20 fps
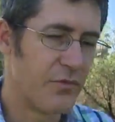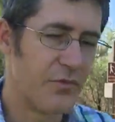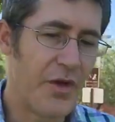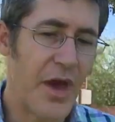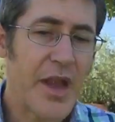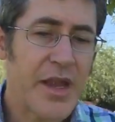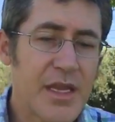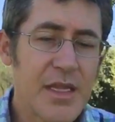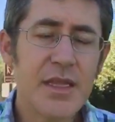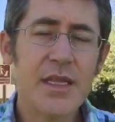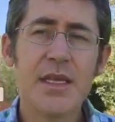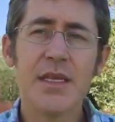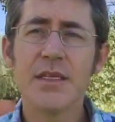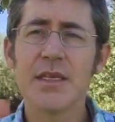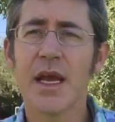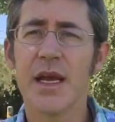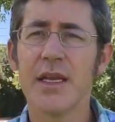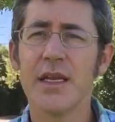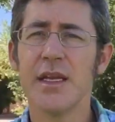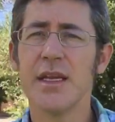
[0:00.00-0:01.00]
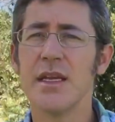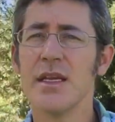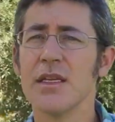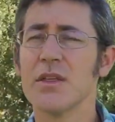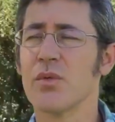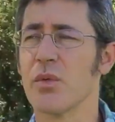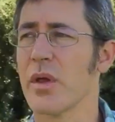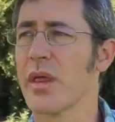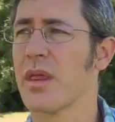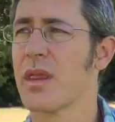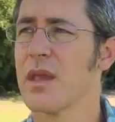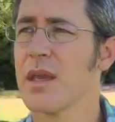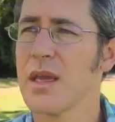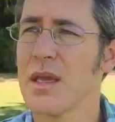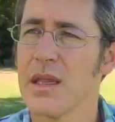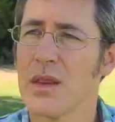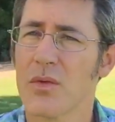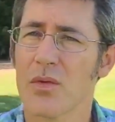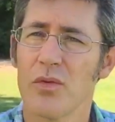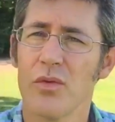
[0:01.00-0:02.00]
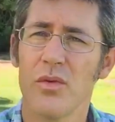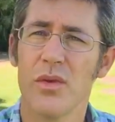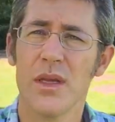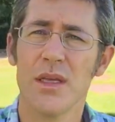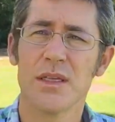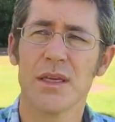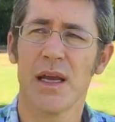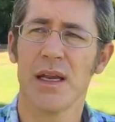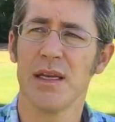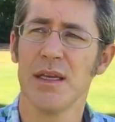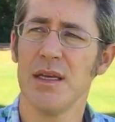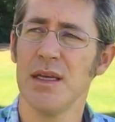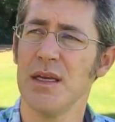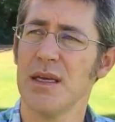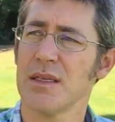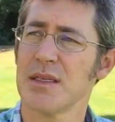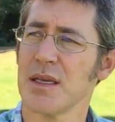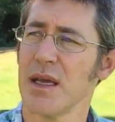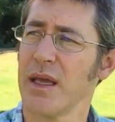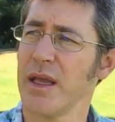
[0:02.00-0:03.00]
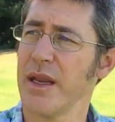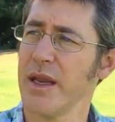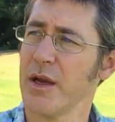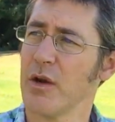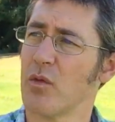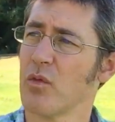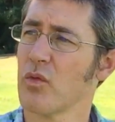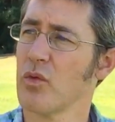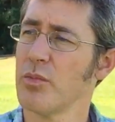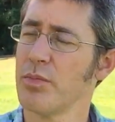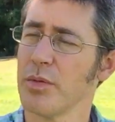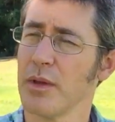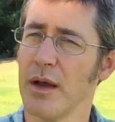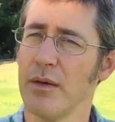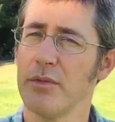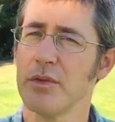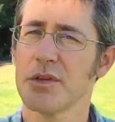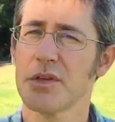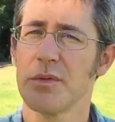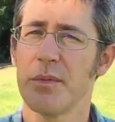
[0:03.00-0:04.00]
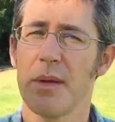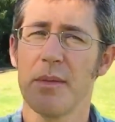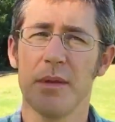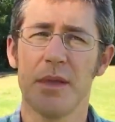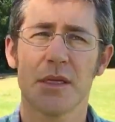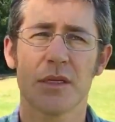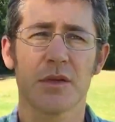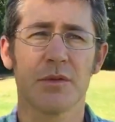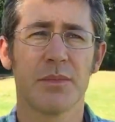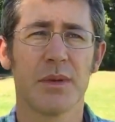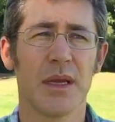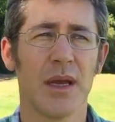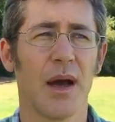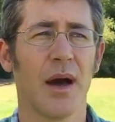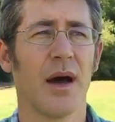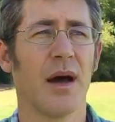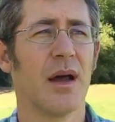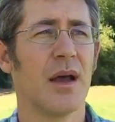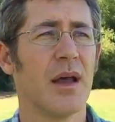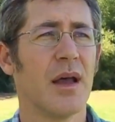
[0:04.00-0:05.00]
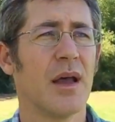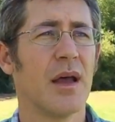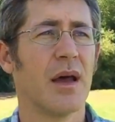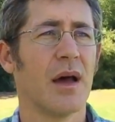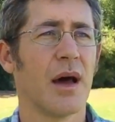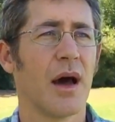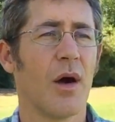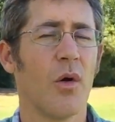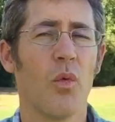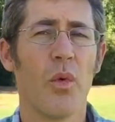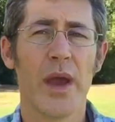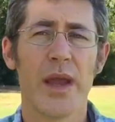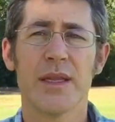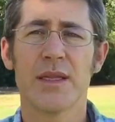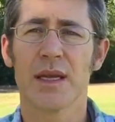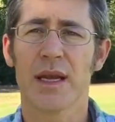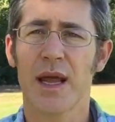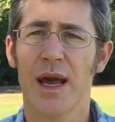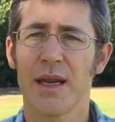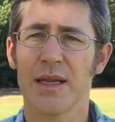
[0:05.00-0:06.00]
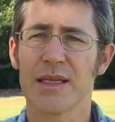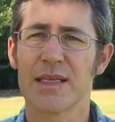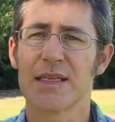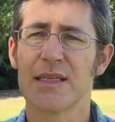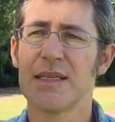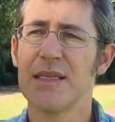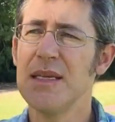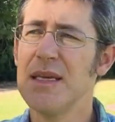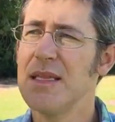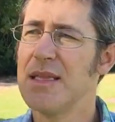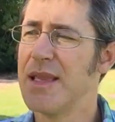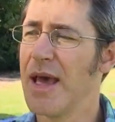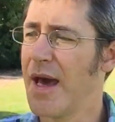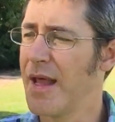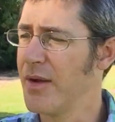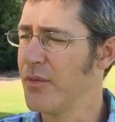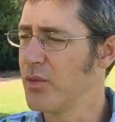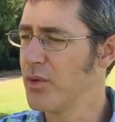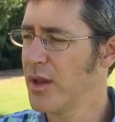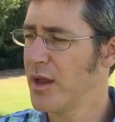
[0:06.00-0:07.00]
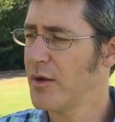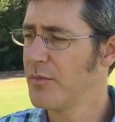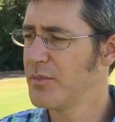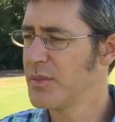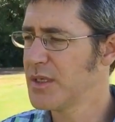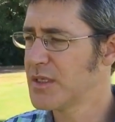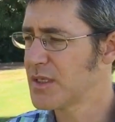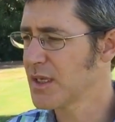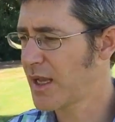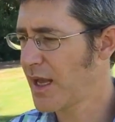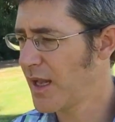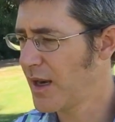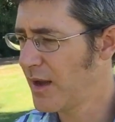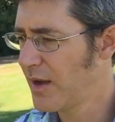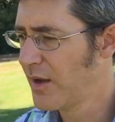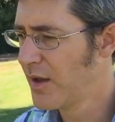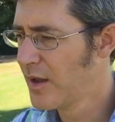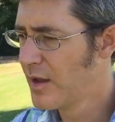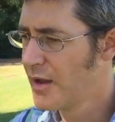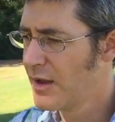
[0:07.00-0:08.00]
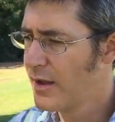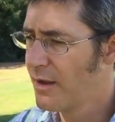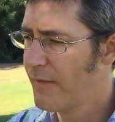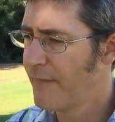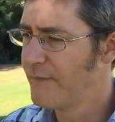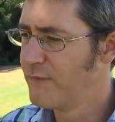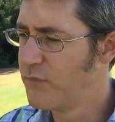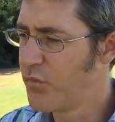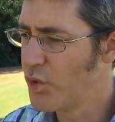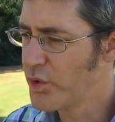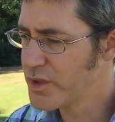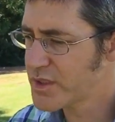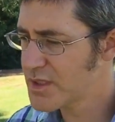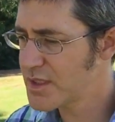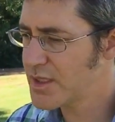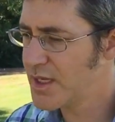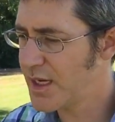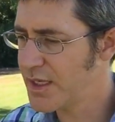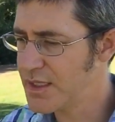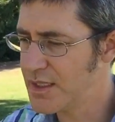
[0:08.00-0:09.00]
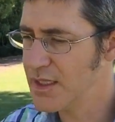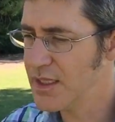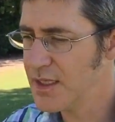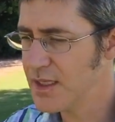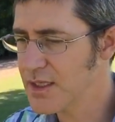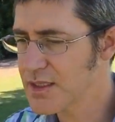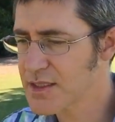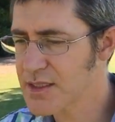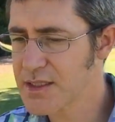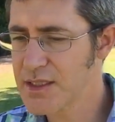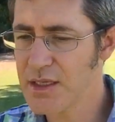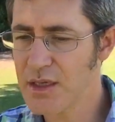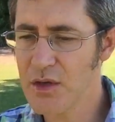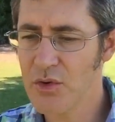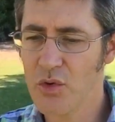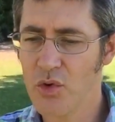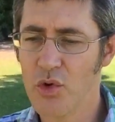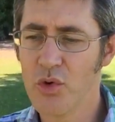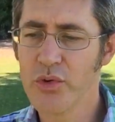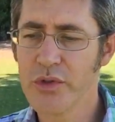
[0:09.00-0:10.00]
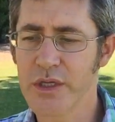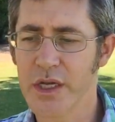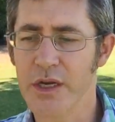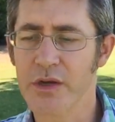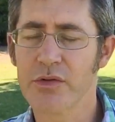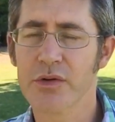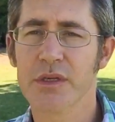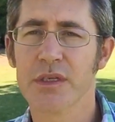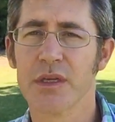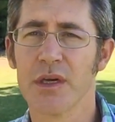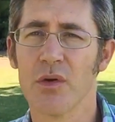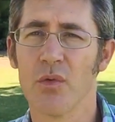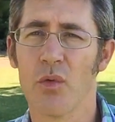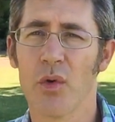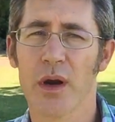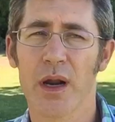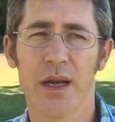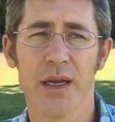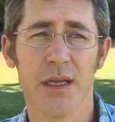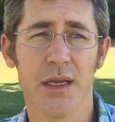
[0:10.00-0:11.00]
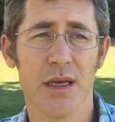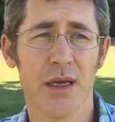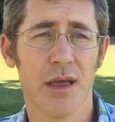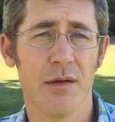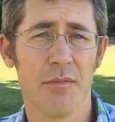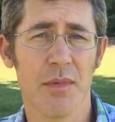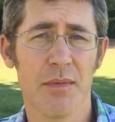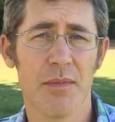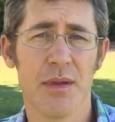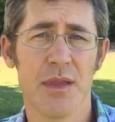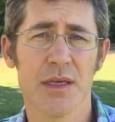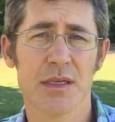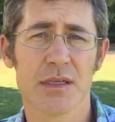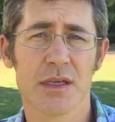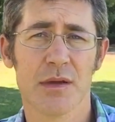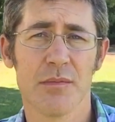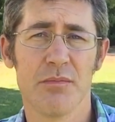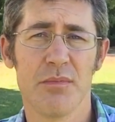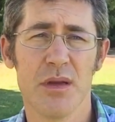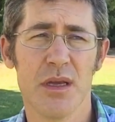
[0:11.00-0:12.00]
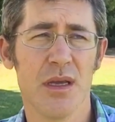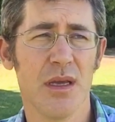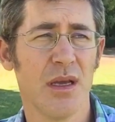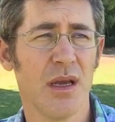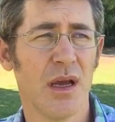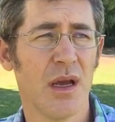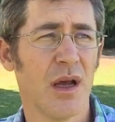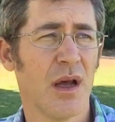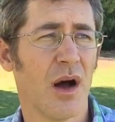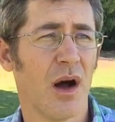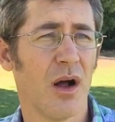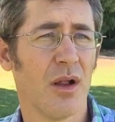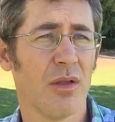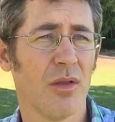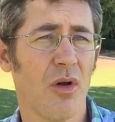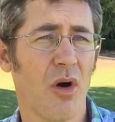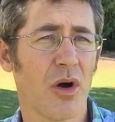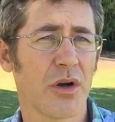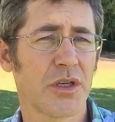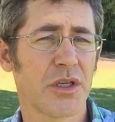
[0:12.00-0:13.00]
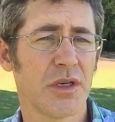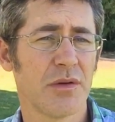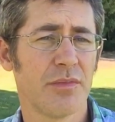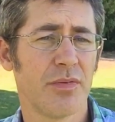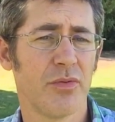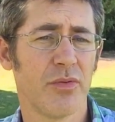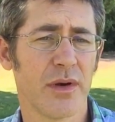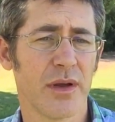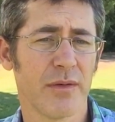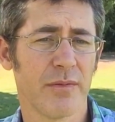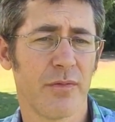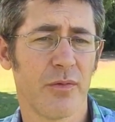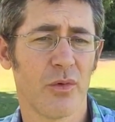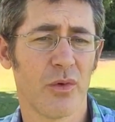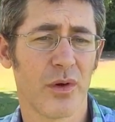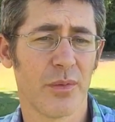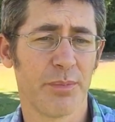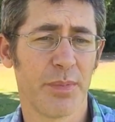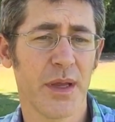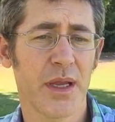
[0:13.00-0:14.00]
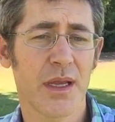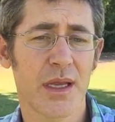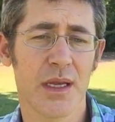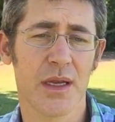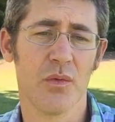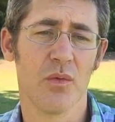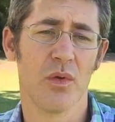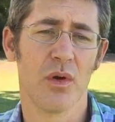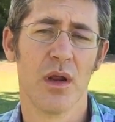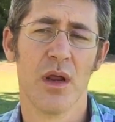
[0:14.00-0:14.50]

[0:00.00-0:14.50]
vetting these ideas, with thinking through these ideas at a group level. So maybe this will be a way to kind of seed that. It will help me to kind of voice the ideas, see who's interested in what idea, and maybe this can be a launching point for picking